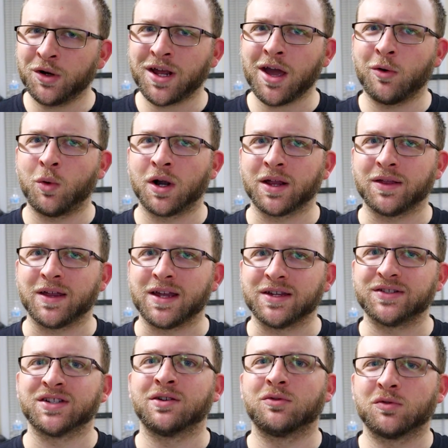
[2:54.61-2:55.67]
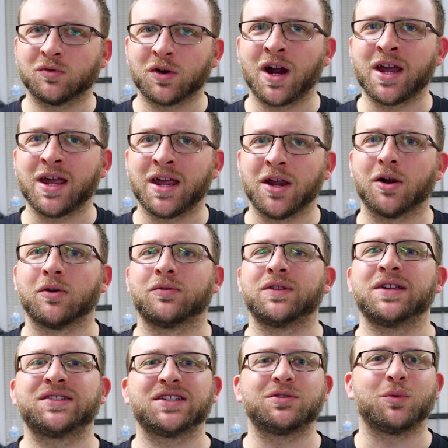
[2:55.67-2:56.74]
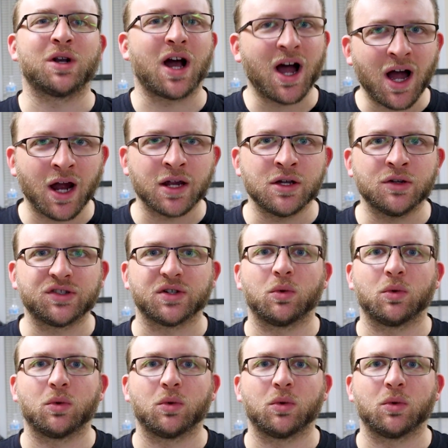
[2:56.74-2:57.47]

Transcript: would get one of these right here. This is what I use.